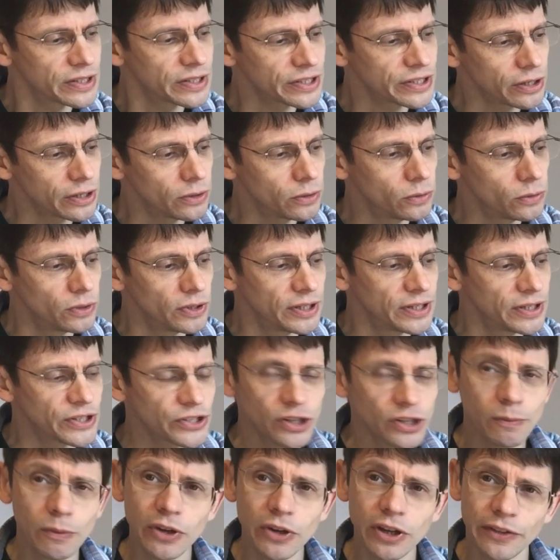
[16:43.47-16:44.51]
So in
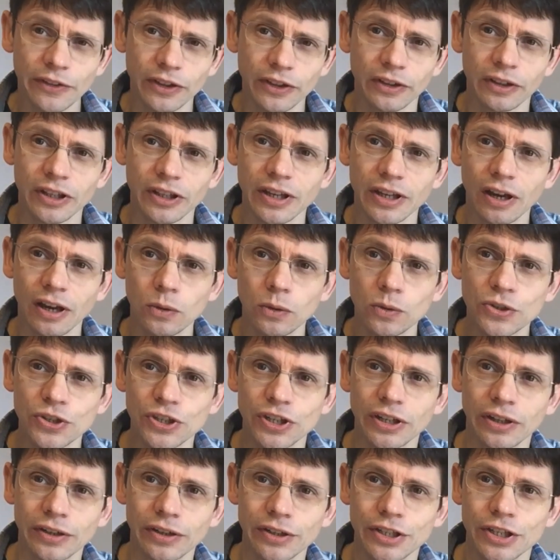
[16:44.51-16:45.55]
summary, I think the old
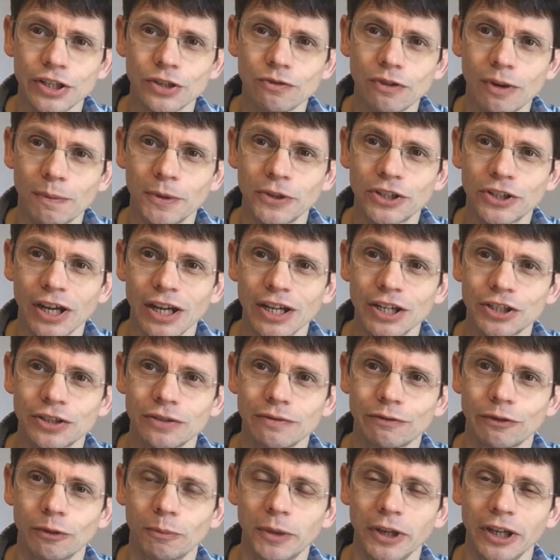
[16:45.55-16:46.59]
C90's
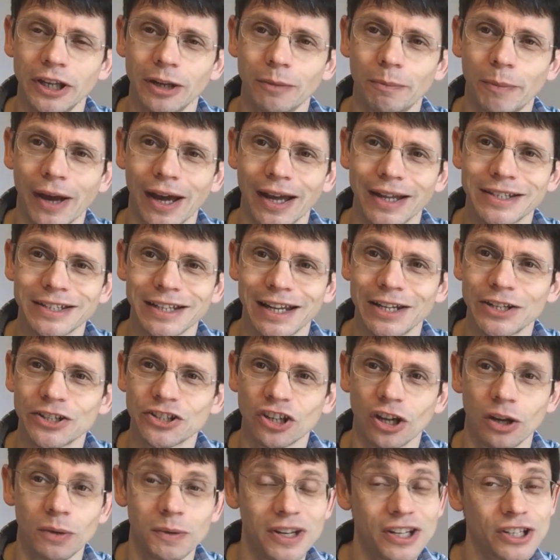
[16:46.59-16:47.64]
reputation for being a bad
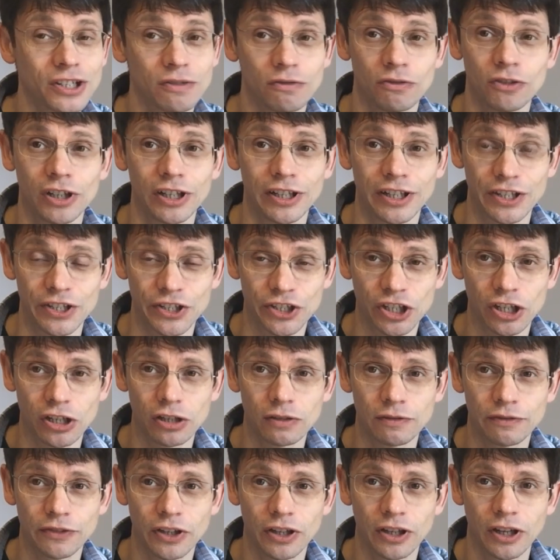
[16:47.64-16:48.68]
telescope isn't really
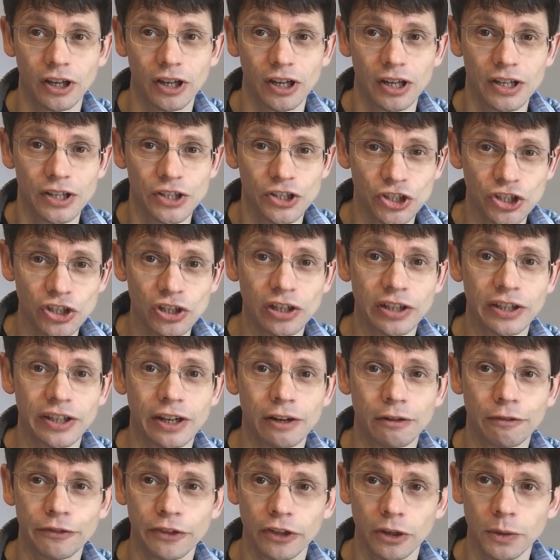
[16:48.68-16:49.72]
deserved. Certainly
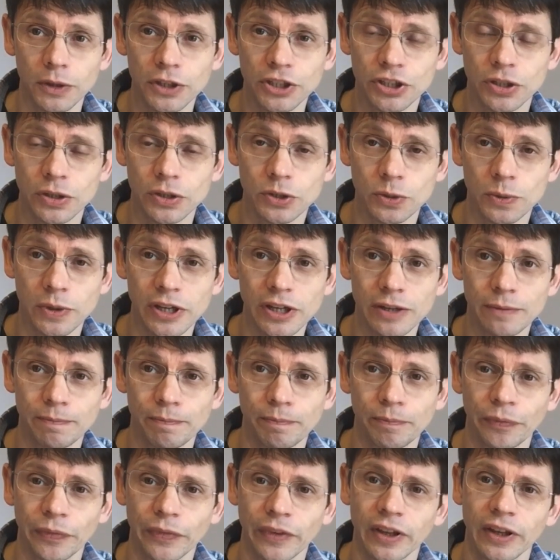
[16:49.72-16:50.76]
there are a few issues with it,
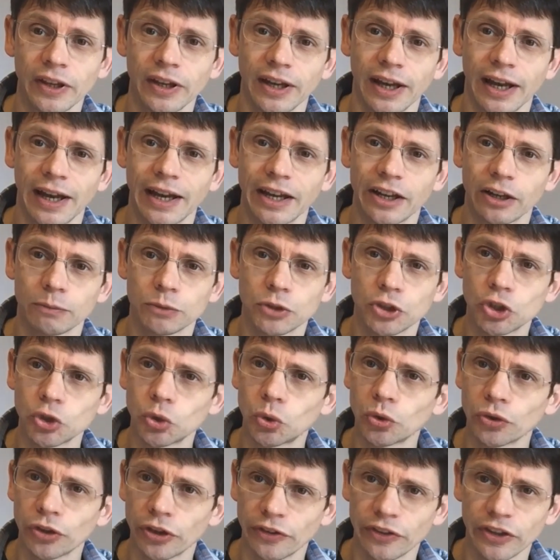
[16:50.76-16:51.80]
and I'm
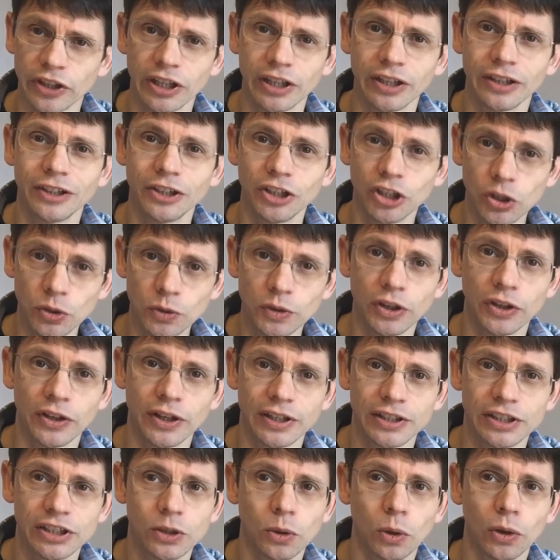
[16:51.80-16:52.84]
sure that the new
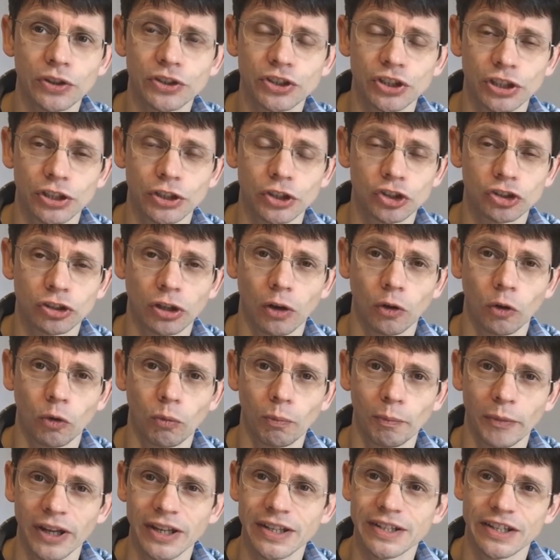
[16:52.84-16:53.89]
unit's quality
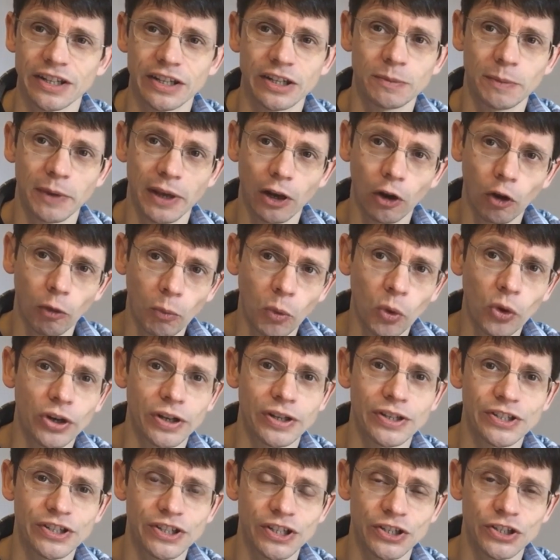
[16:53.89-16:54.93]
control means that there'll be a lot more
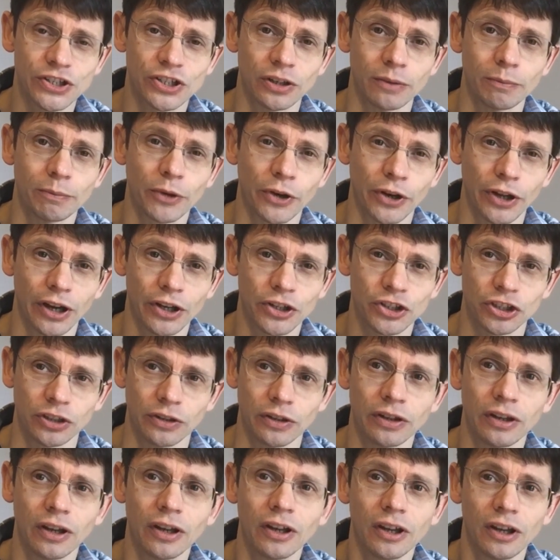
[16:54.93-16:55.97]
consistent
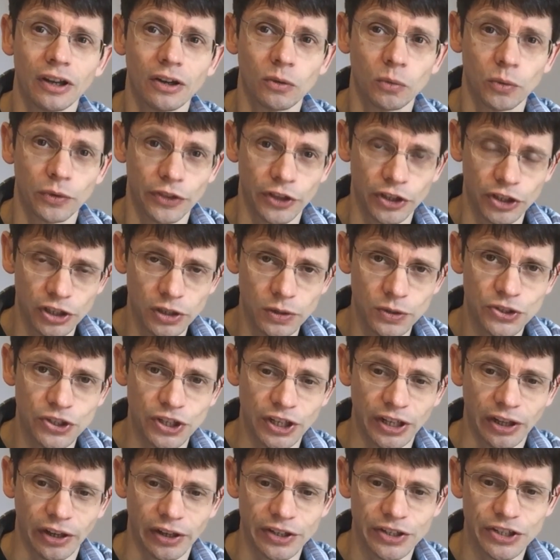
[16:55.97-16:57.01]
production with the new
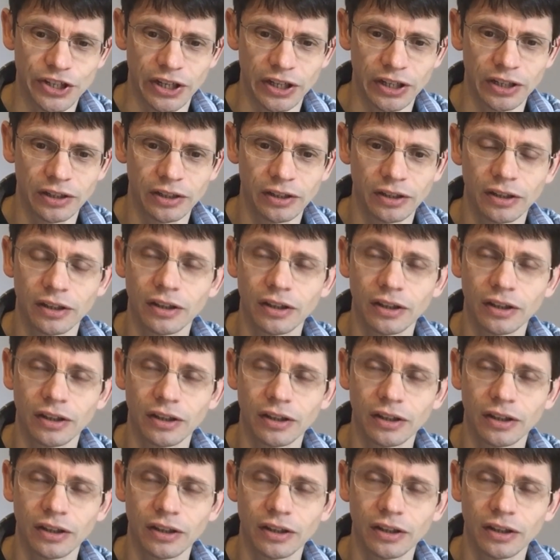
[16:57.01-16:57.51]
C90,